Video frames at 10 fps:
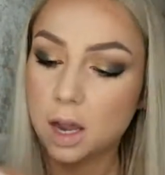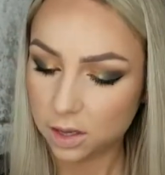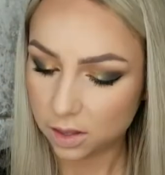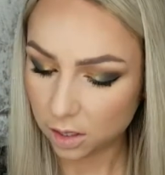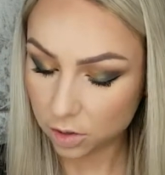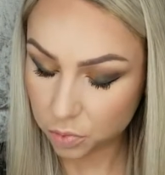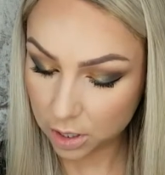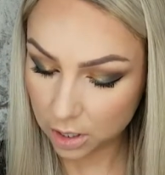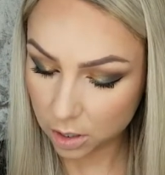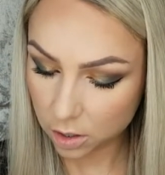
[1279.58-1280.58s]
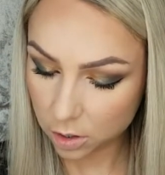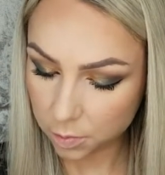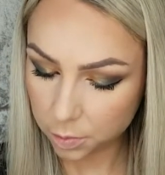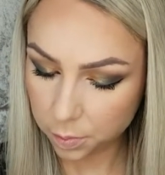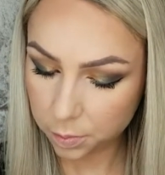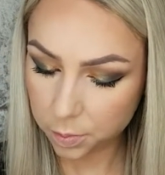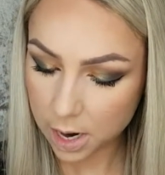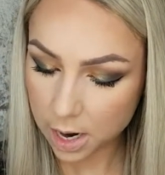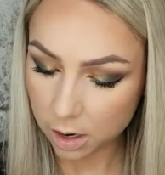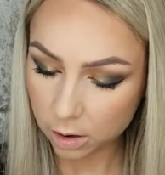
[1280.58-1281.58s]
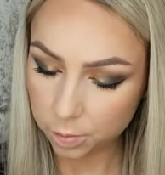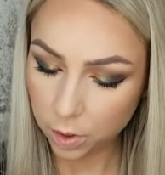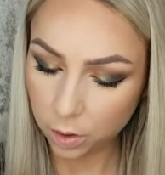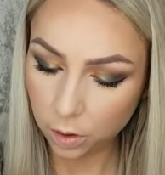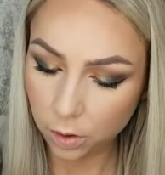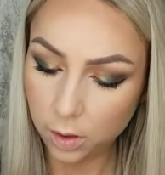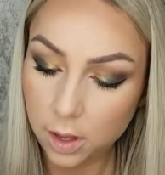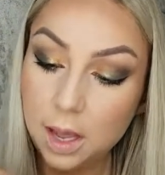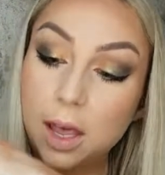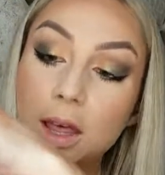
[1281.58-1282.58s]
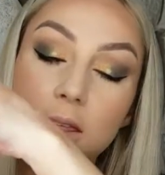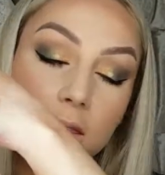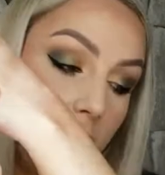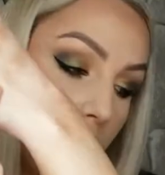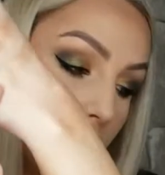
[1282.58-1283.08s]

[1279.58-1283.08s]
I think they're pretty comparable. The